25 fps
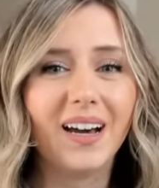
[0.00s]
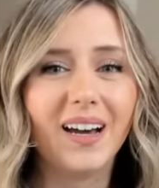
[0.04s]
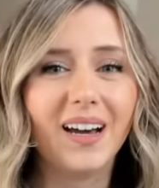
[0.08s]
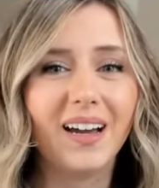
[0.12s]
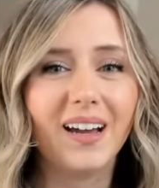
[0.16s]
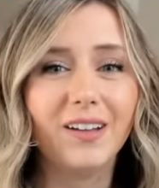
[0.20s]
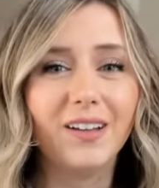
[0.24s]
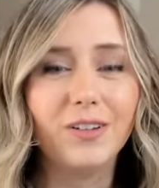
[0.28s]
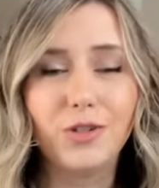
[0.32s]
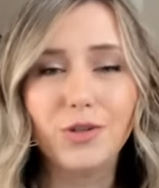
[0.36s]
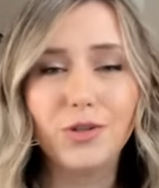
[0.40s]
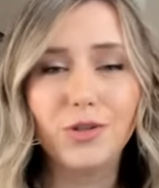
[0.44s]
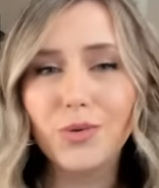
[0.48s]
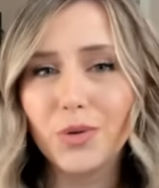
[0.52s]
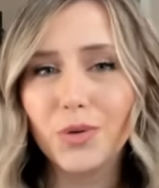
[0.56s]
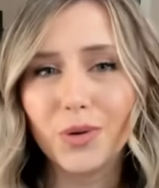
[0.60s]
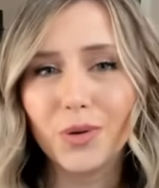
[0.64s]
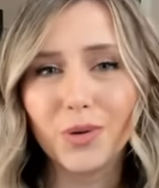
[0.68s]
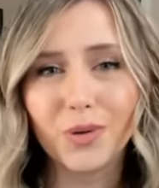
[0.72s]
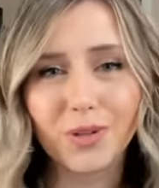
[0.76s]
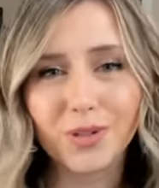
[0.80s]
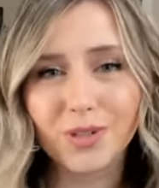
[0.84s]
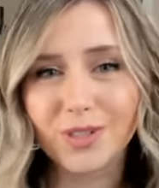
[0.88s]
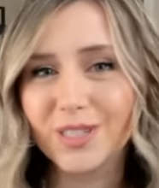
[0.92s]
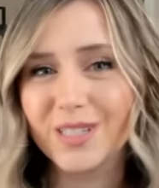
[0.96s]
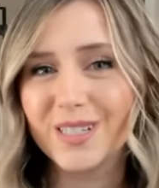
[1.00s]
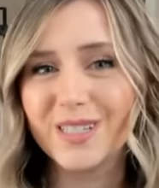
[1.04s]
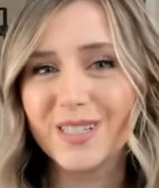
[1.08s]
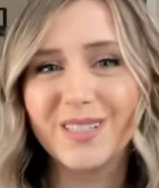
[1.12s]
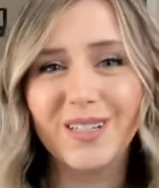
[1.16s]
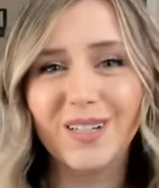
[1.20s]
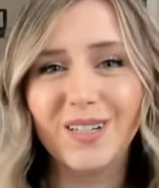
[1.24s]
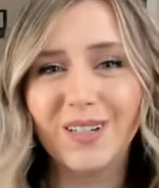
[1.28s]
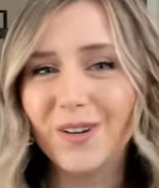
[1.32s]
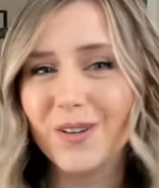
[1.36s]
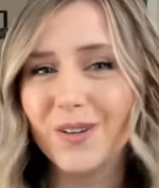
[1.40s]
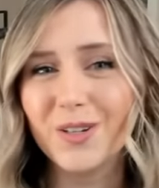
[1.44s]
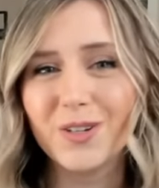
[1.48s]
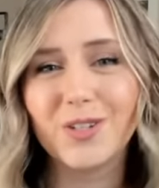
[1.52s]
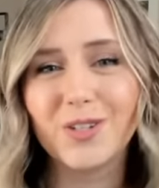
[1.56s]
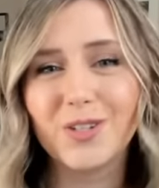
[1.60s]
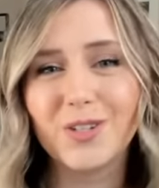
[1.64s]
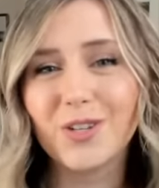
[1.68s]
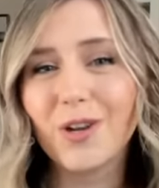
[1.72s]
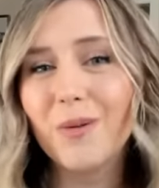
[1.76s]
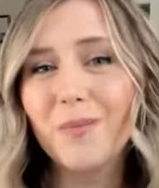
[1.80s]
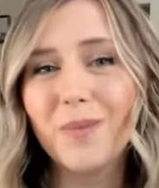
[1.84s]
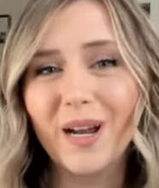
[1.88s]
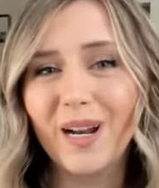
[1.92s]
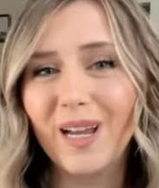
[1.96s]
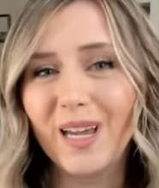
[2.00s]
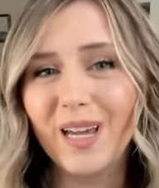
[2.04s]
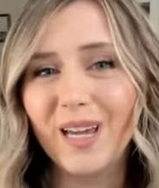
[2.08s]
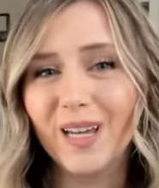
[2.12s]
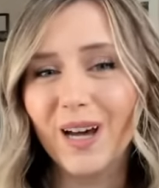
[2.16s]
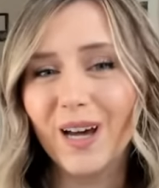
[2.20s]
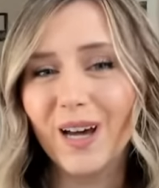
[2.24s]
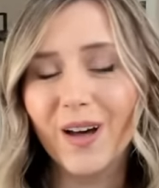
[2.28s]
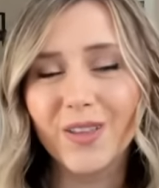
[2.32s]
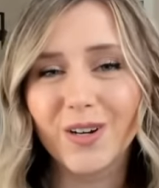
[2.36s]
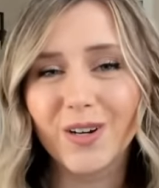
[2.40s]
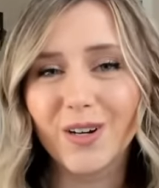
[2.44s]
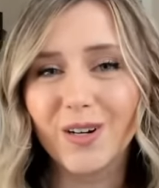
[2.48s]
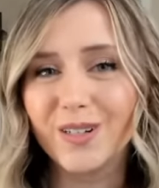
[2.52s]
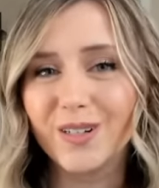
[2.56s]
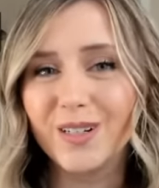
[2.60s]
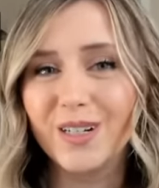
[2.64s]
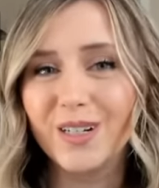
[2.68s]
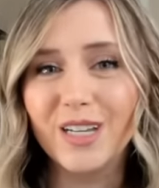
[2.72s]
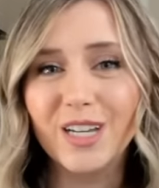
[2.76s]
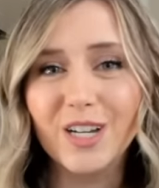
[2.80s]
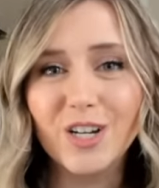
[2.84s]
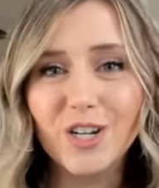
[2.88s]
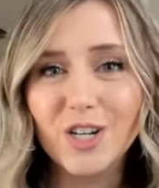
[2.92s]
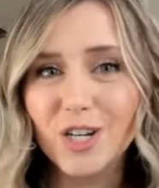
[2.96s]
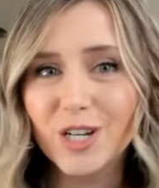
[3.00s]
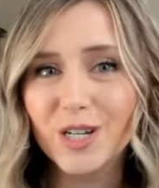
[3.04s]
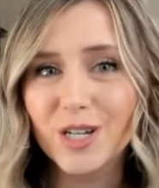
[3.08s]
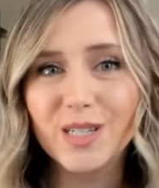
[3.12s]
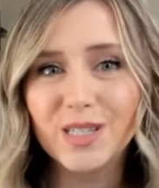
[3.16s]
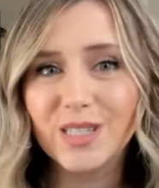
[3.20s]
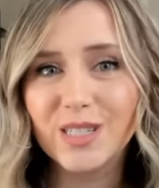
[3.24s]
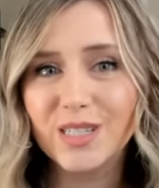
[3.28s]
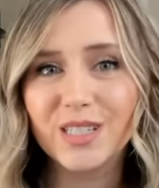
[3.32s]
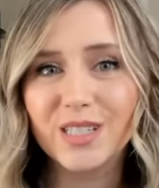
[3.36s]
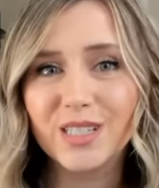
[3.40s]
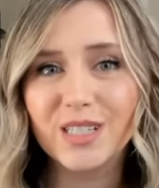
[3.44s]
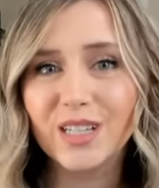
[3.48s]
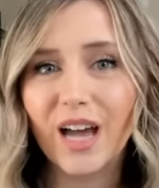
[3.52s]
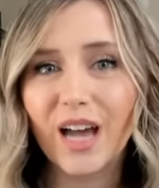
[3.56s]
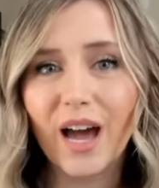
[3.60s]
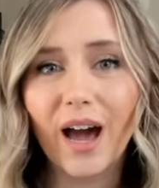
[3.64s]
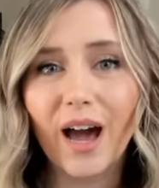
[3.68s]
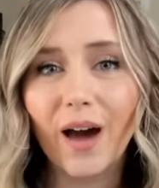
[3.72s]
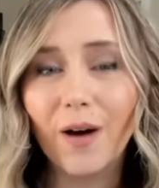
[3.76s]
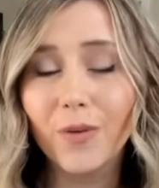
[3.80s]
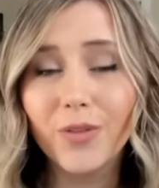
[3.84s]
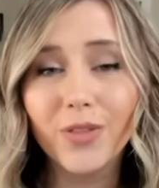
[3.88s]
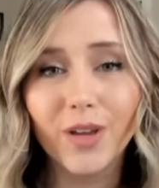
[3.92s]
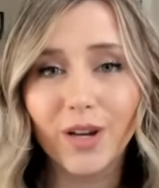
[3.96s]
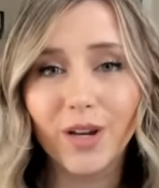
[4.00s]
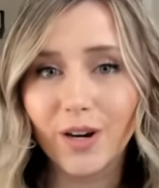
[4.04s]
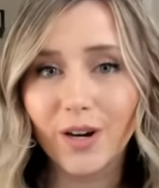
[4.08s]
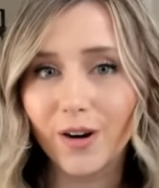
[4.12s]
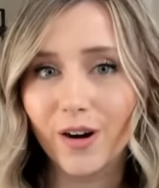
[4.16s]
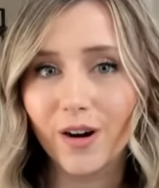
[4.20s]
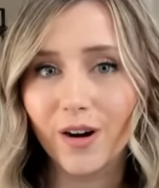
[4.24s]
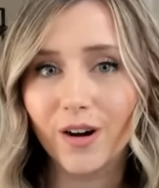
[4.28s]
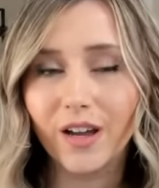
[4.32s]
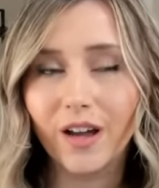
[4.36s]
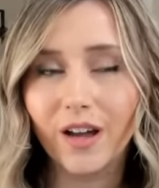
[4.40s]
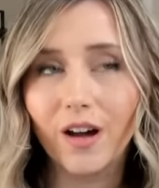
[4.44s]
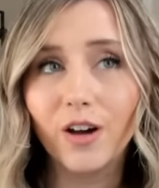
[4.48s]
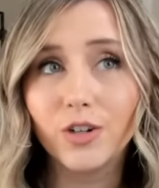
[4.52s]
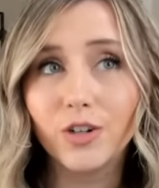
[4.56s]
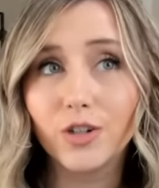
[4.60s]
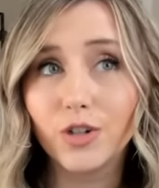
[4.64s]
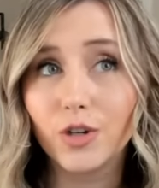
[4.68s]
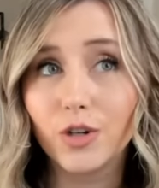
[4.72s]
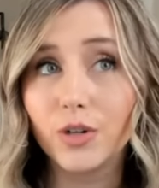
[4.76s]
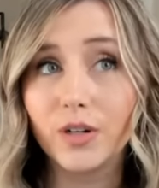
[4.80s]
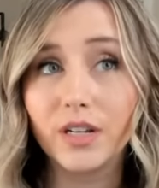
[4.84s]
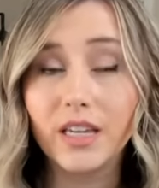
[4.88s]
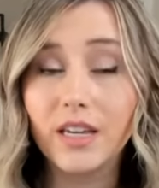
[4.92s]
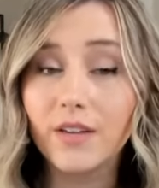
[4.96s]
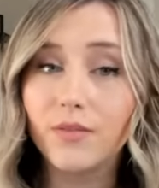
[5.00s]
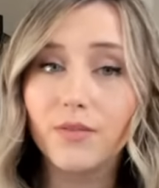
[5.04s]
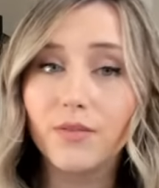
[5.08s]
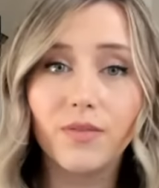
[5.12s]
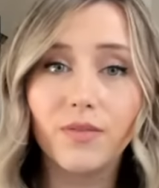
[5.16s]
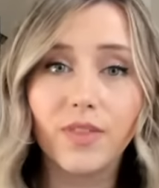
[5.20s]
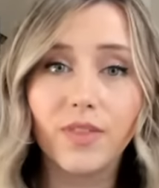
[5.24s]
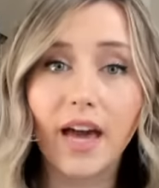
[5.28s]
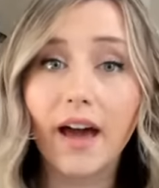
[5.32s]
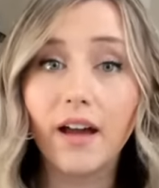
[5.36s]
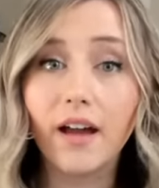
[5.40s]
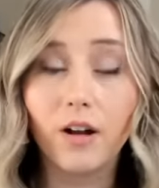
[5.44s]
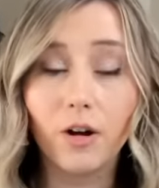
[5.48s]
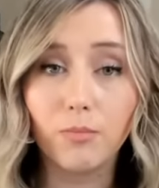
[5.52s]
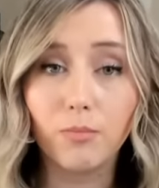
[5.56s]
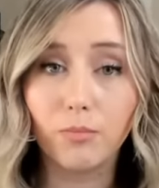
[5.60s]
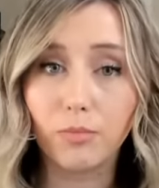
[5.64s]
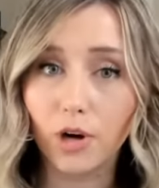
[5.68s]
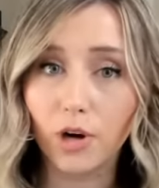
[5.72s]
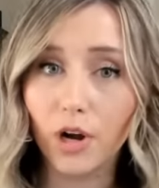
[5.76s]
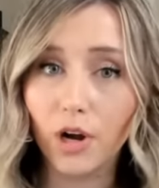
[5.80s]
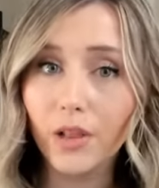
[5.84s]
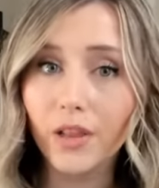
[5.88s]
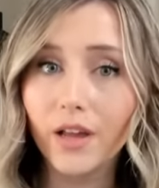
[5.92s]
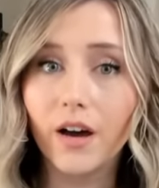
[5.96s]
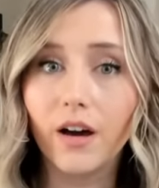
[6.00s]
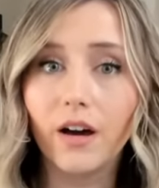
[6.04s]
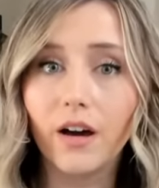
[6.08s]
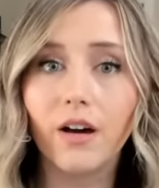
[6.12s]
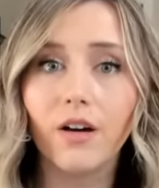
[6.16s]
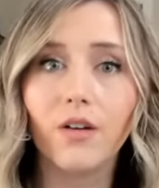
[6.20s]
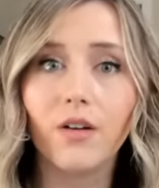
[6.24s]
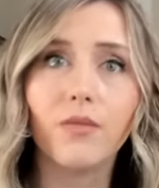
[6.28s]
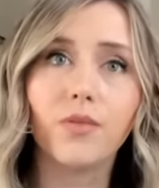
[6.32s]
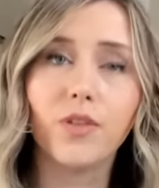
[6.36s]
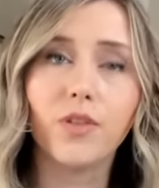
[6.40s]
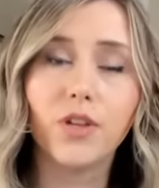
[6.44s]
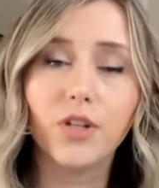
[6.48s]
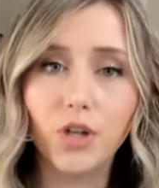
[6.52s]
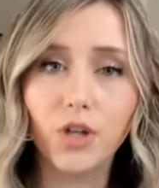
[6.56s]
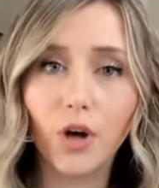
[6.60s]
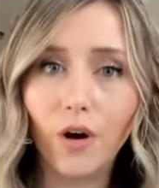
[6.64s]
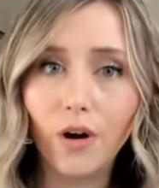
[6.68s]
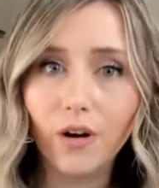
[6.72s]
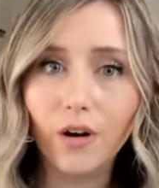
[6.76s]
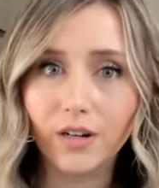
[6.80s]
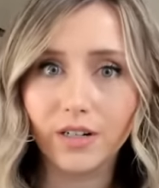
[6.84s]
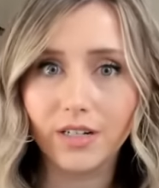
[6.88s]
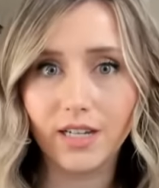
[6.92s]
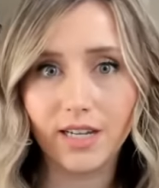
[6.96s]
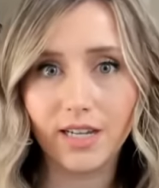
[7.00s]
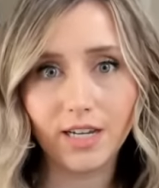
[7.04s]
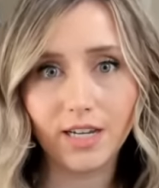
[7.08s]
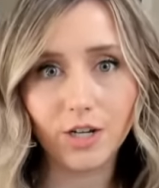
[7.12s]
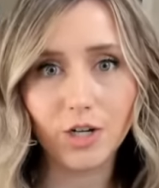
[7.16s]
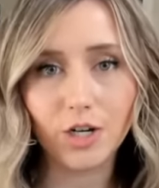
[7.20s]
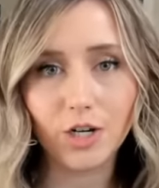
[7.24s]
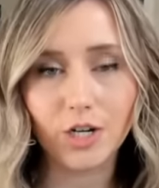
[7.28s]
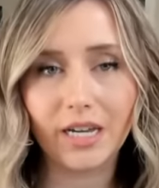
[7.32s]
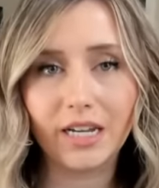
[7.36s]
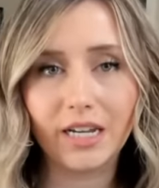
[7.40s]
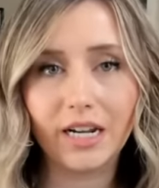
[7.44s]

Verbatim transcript: uh, doodles. You know, there's so many other niches out there underneath that umbrella of the dog niche.